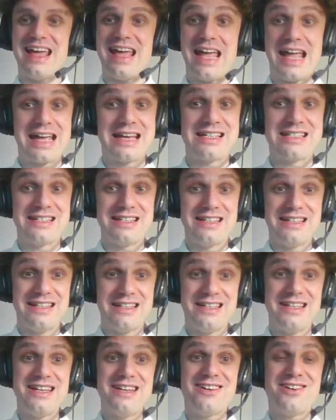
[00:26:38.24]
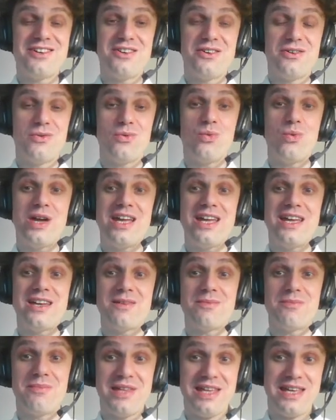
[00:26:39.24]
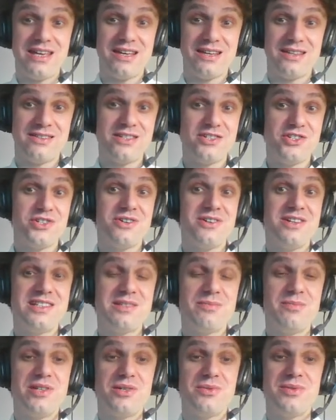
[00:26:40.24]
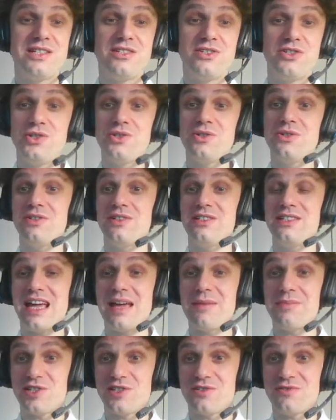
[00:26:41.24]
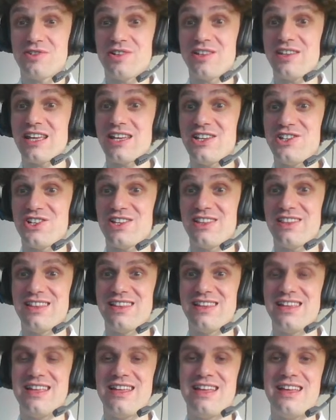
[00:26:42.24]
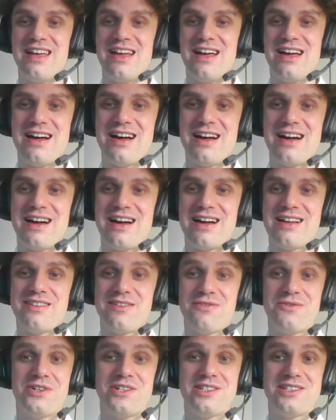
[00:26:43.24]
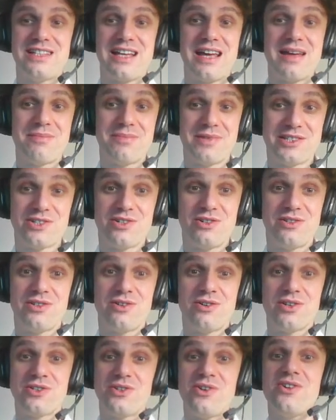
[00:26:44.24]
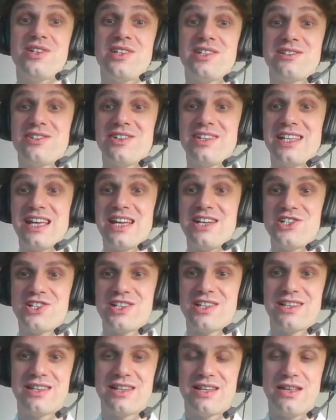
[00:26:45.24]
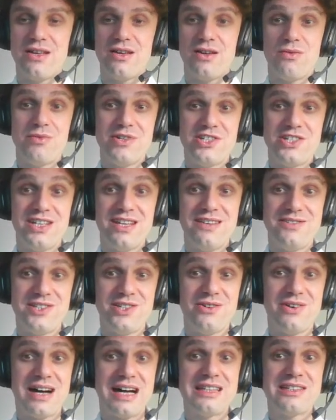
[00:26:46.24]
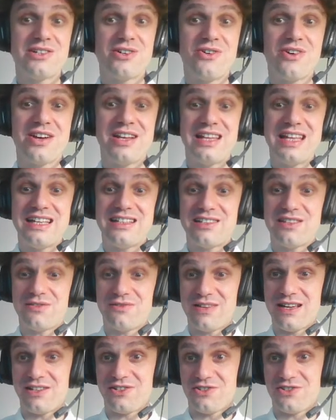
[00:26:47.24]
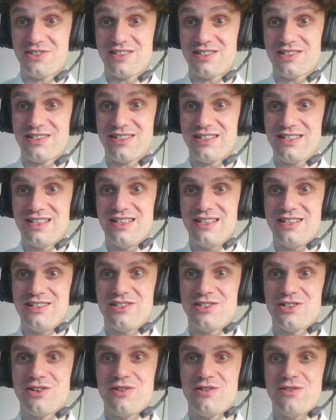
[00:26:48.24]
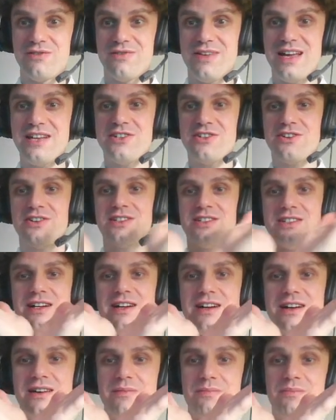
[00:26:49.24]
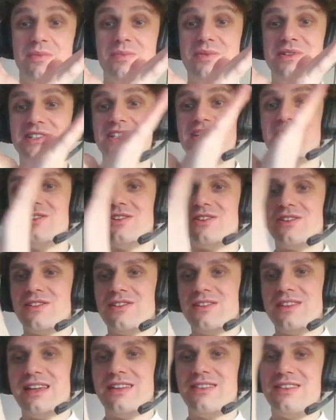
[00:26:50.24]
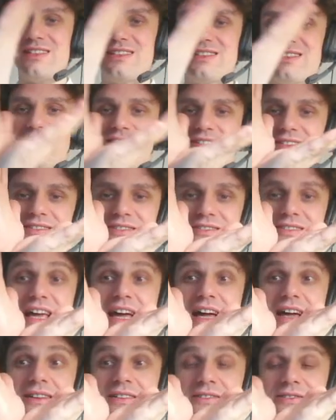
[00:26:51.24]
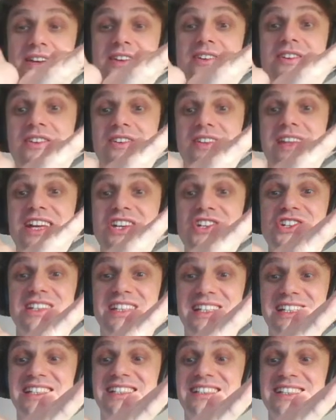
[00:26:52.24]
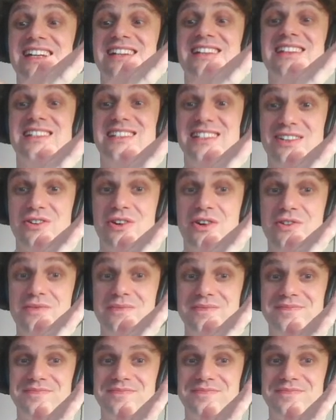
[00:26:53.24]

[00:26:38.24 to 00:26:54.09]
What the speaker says: And here we make the choice between two types of rotation. The first type is called orthogonal rotation, which gives you uncorrelated factors. So factors are perpendicular, like this. Their correlation is exactly 0.